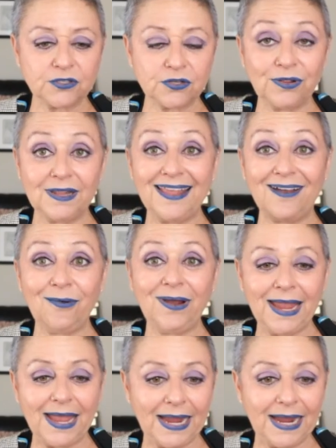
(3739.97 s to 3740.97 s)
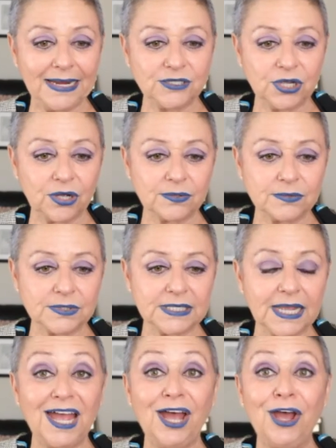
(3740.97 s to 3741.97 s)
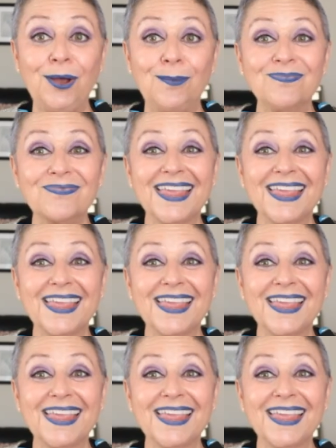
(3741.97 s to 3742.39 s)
so then that way I don't um,